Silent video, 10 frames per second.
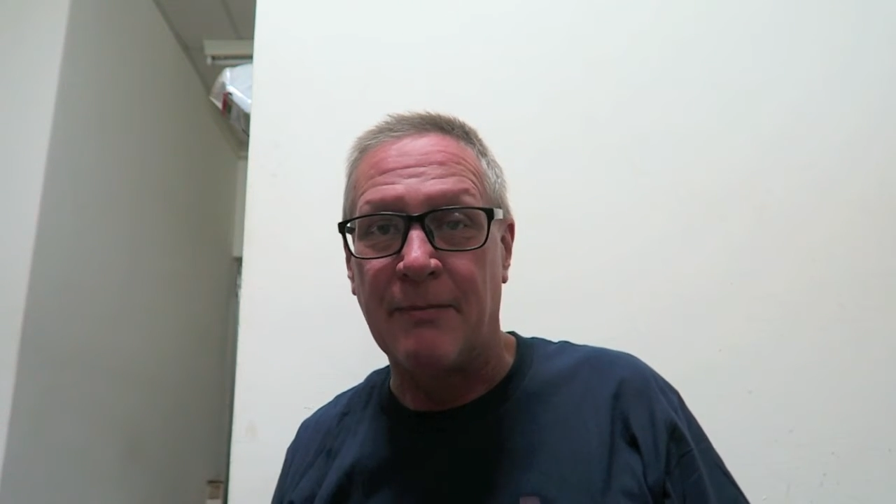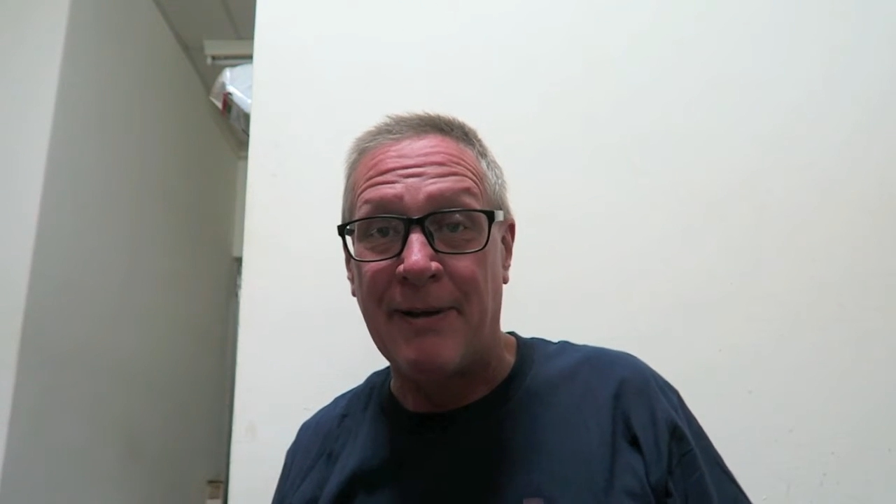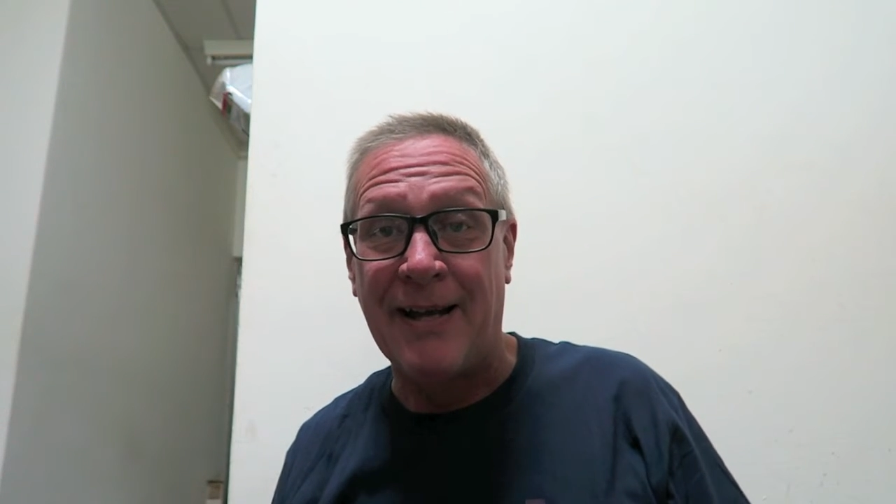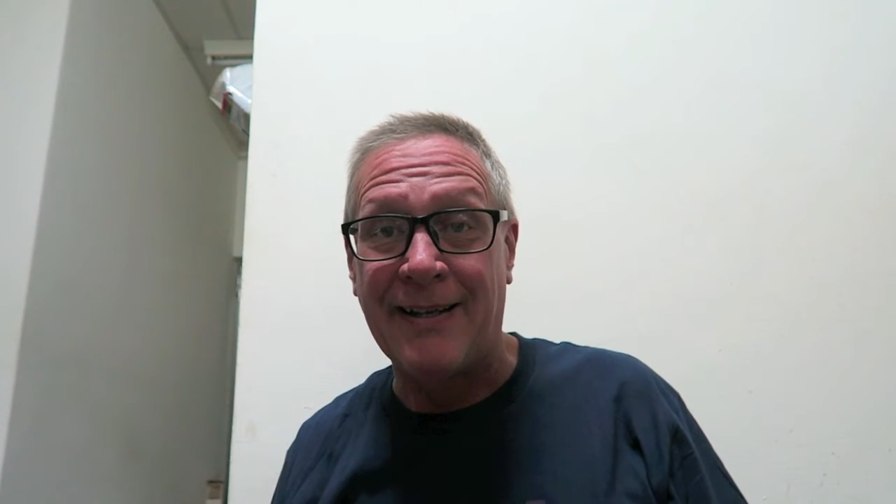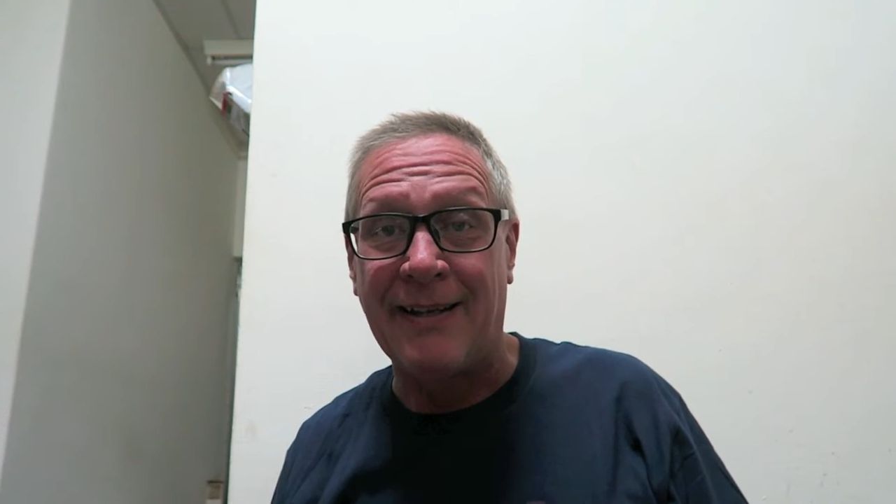it
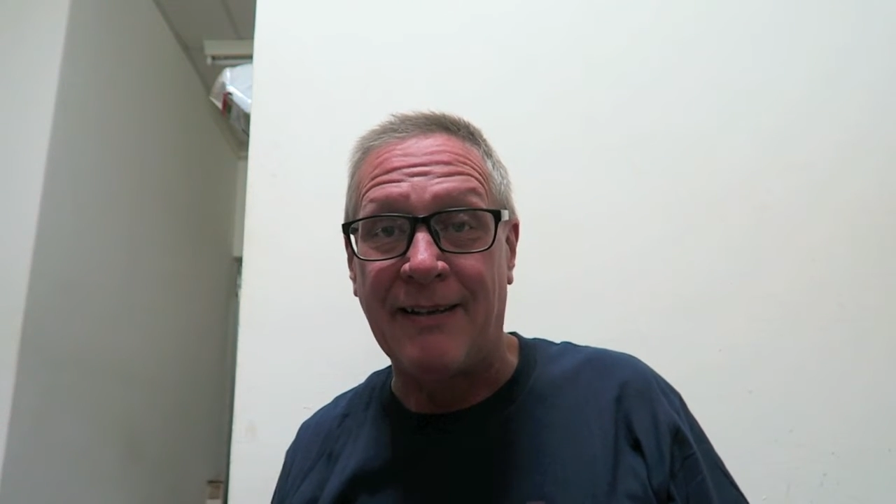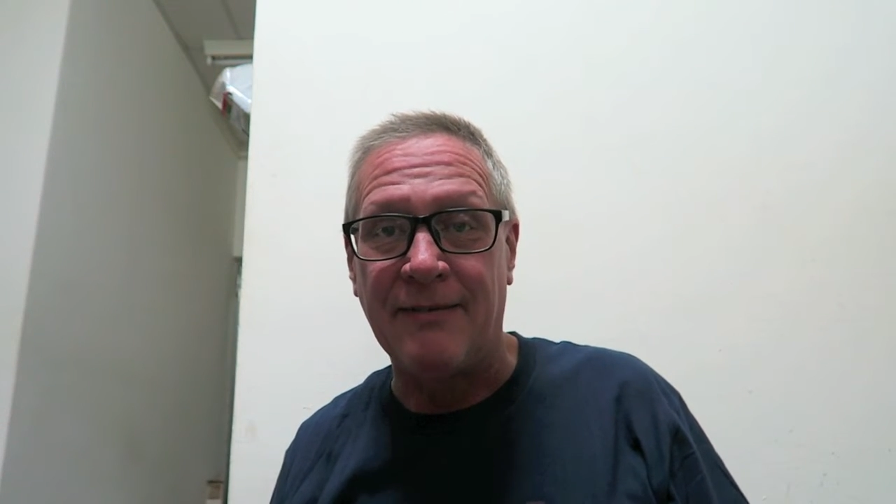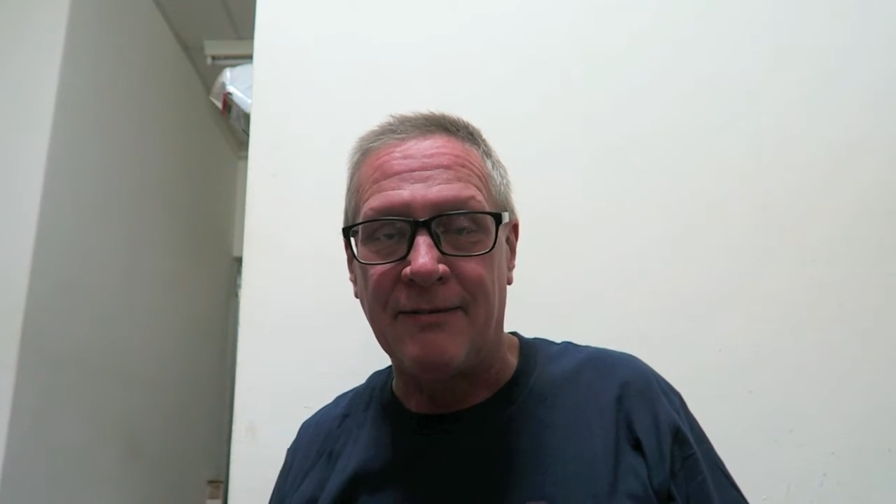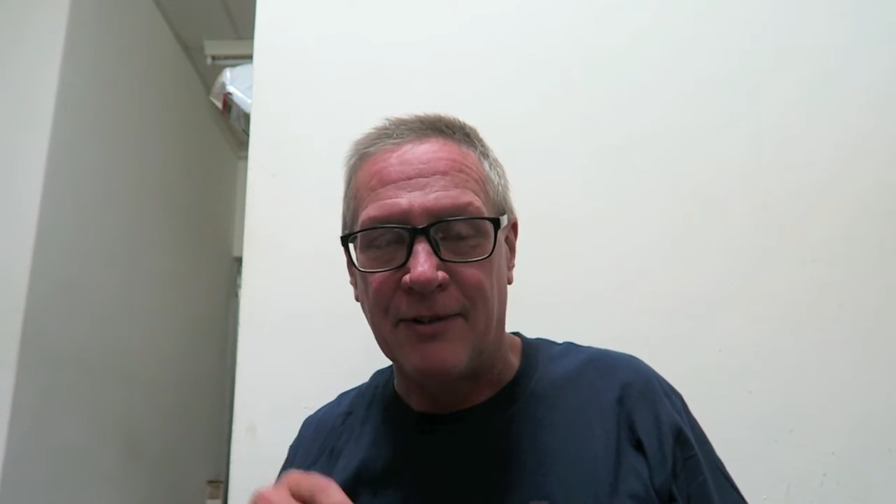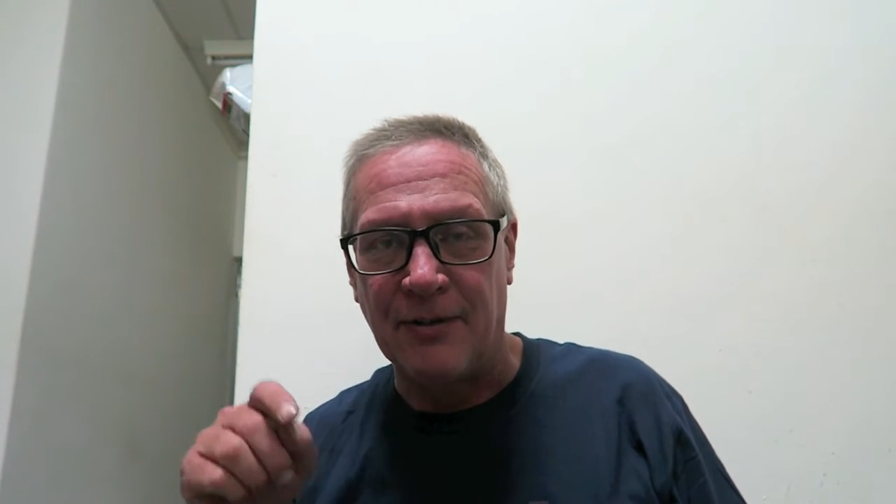back
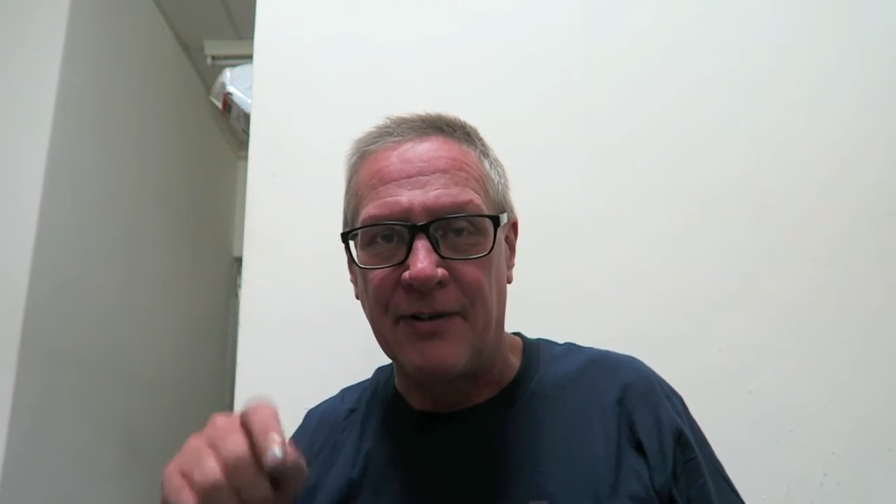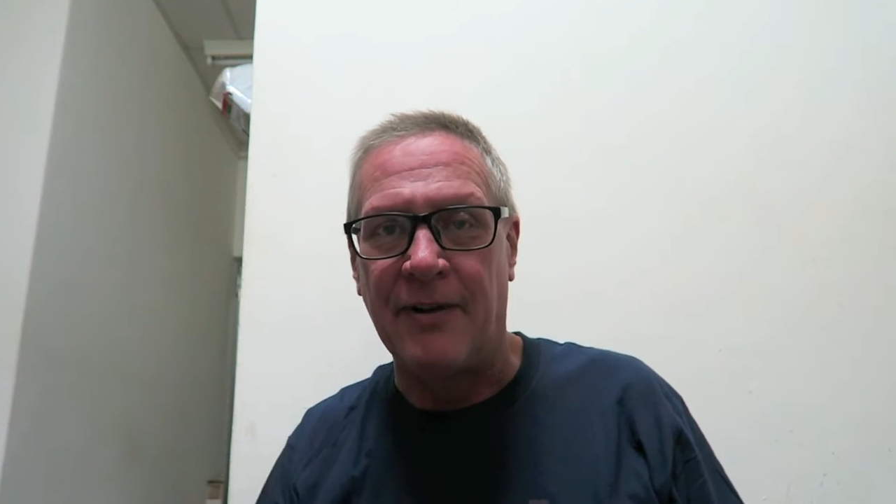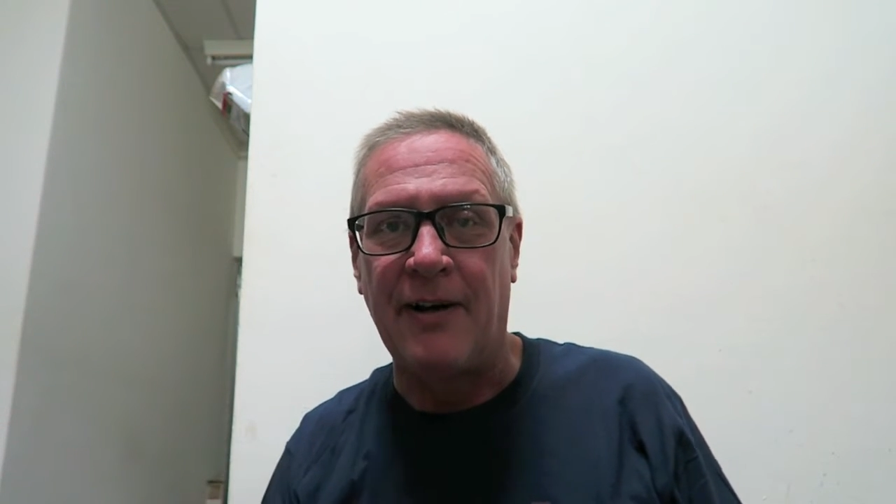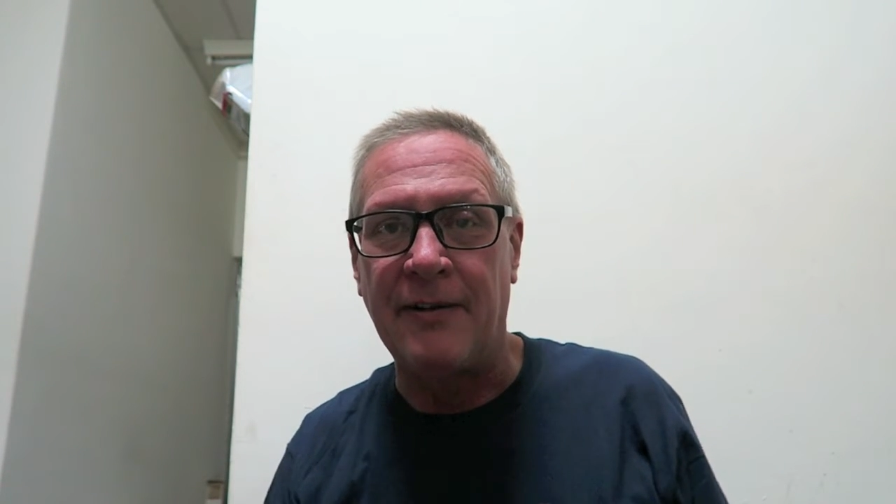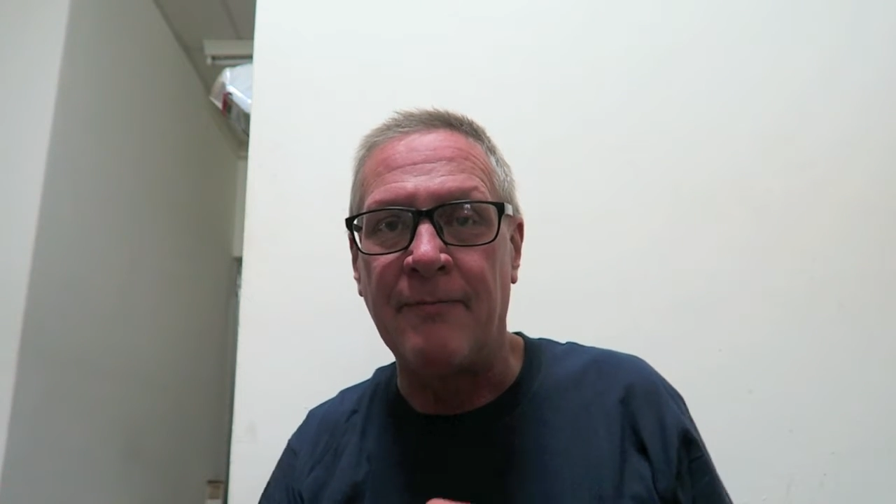in, turned it
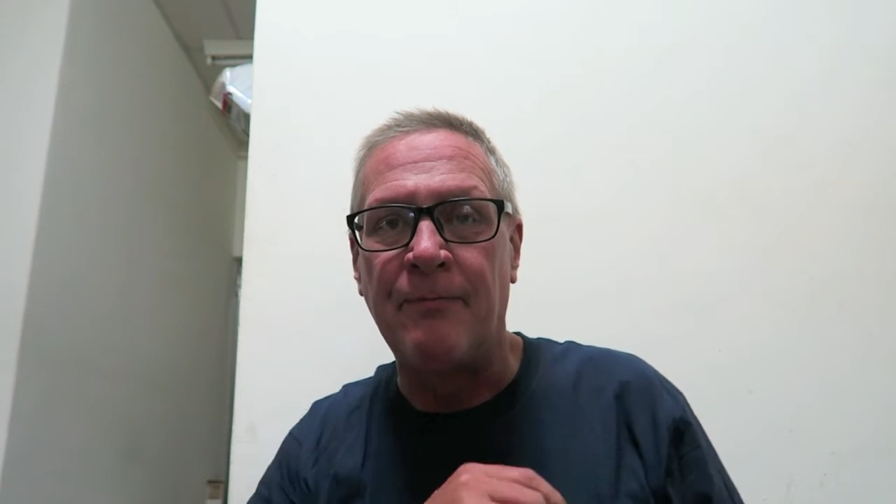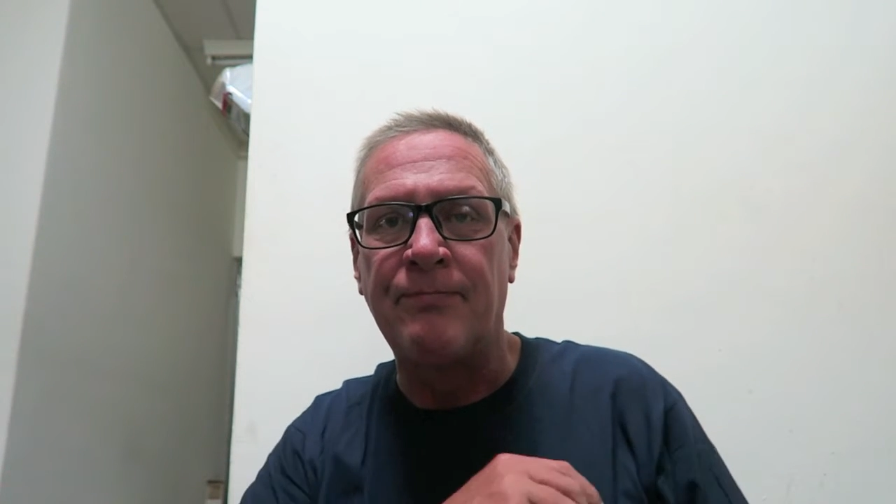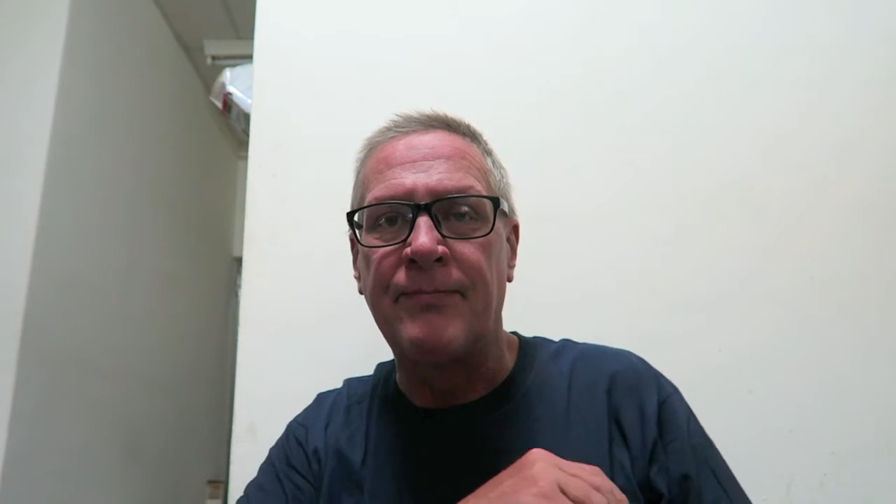on.